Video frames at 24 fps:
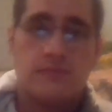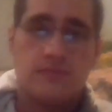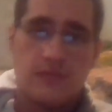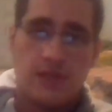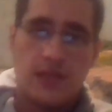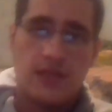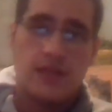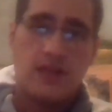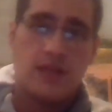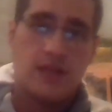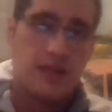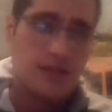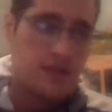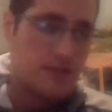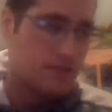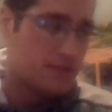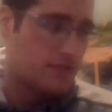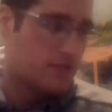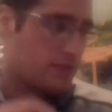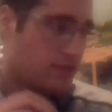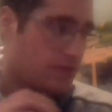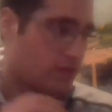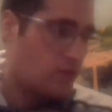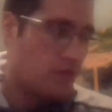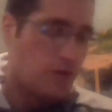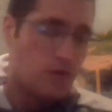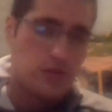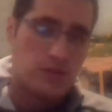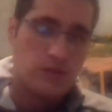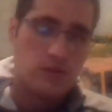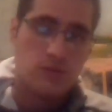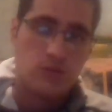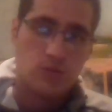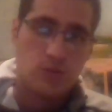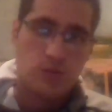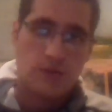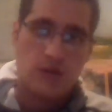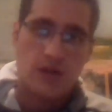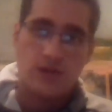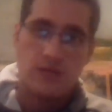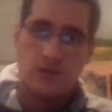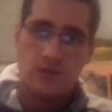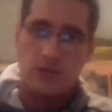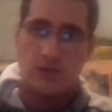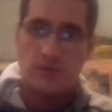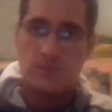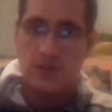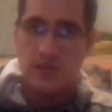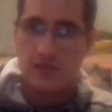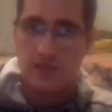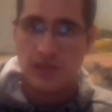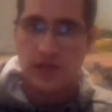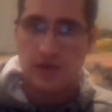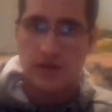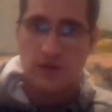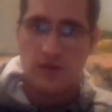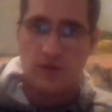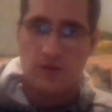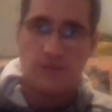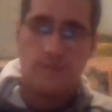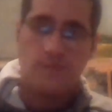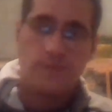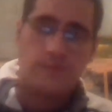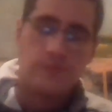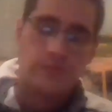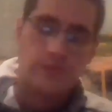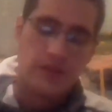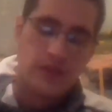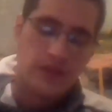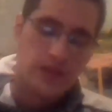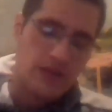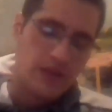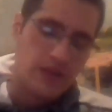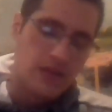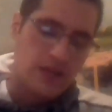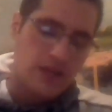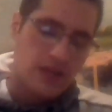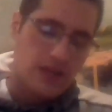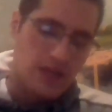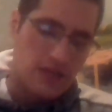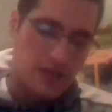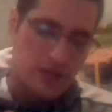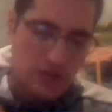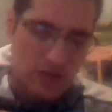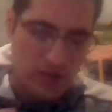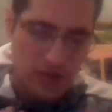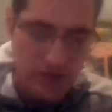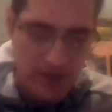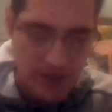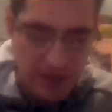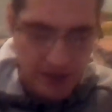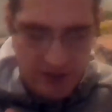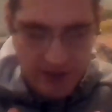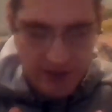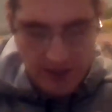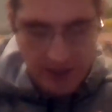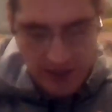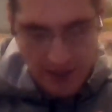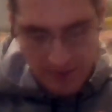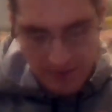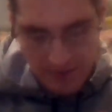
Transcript: And according to the Torah, they're to be sent home. And so here you get the